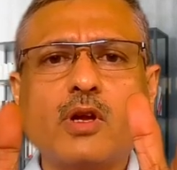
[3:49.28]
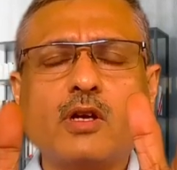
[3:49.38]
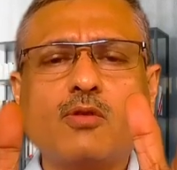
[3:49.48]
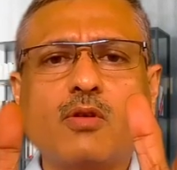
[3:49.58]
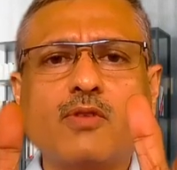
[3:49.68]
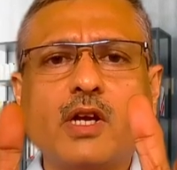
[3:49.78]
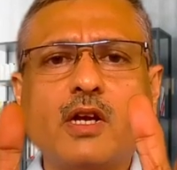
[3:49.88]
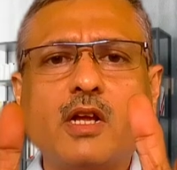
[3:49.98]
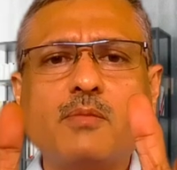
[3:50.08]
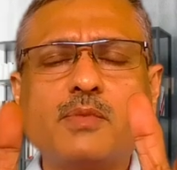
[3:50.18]
going into a
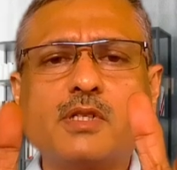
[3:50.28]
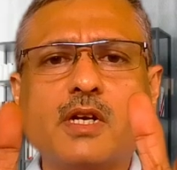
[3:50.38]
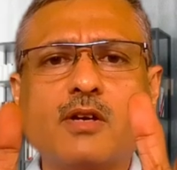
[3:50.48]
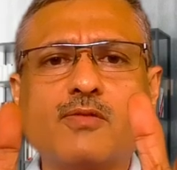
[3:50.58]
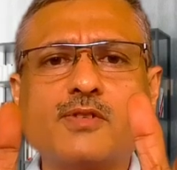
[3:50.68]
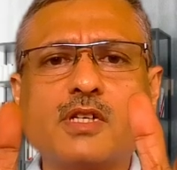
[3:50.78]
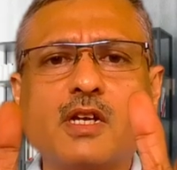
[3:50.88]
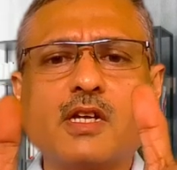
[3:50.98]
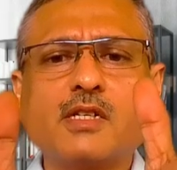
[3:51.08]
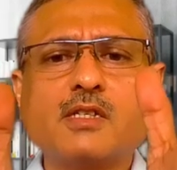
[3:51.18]
very deep state of
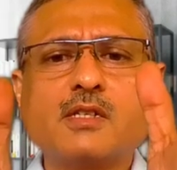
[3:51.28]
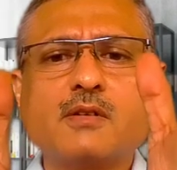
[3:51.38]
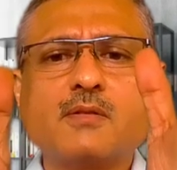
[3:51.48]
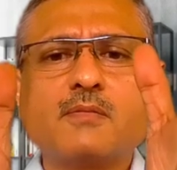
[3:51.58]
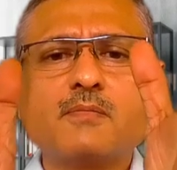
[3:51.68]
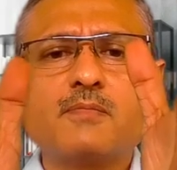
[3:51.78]
stillness.